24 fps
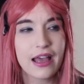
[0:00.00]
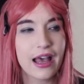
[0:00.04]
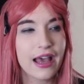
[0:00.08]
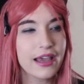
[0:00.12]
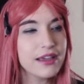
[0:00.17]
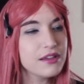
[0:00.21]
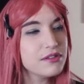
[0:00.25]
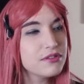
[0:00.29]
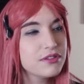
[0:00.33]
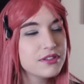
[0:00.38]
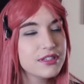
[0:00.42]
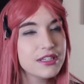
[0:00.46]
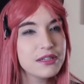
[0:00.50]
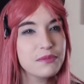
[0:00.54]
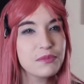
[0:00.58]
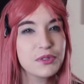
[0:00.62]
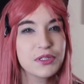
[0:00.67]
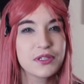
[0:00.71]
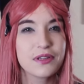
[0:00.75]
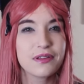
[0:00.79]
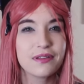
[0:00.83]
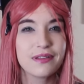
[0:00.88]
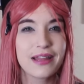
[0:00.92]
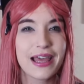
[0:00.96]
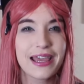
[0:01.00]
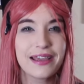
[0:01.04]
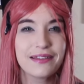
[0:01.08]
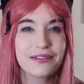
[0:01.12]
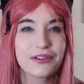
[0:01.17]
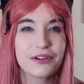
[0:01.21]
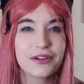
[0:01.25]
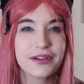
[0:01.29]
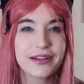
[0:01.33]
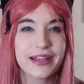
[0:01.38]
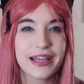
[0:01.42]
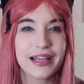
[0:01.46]
I seem to like
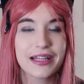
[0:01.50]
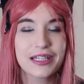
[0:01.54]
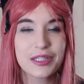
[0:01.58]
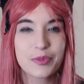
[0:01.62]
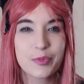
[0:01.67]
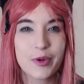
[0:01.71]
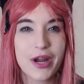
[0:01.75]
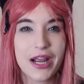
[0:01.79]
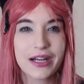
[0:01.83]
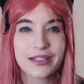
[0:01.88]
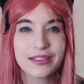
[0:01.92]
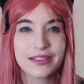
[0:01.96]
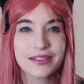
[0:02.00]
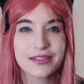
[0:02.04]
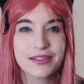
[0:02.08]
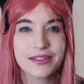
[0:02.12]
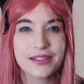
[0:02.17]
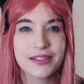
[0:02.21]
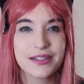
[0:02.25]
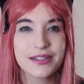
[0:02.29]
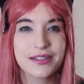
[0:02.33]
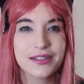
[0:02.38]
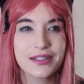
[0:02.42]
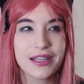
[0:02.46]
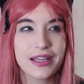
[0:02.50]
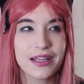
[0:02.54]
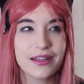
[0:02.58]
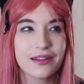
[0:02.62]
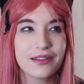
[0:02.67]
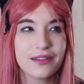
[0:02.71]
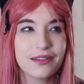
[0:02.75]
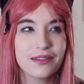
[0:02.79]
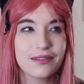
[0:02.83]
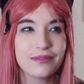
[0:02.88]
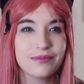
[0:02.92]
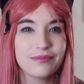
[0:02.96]
their dance practices
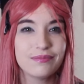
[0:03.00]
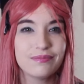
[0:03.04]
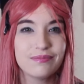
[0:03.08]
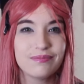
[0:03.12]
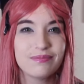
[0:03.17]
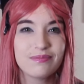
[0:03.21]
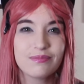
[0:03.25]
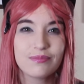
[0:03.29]
and